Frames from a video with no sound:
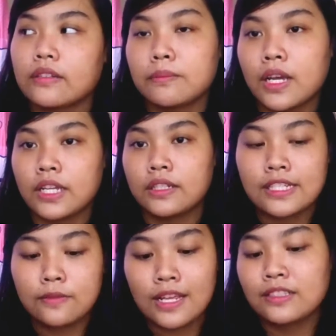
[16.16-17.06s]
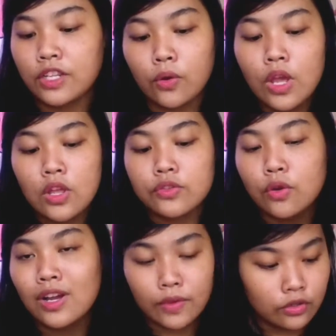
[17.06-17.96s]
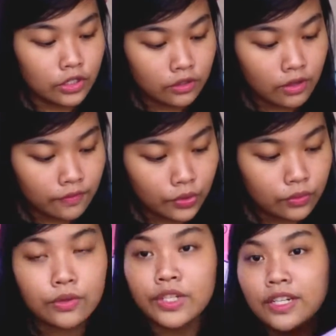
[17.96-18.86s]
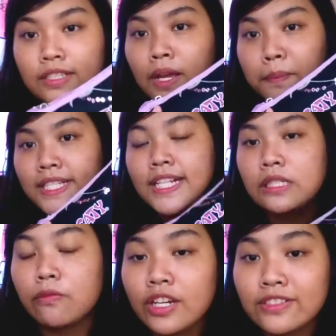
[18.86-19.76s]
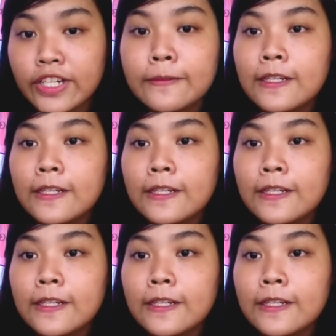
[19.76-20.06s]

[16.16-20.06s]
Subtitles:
my last video. So, gagawin ko siya ng review. So, here is my entropies. Before we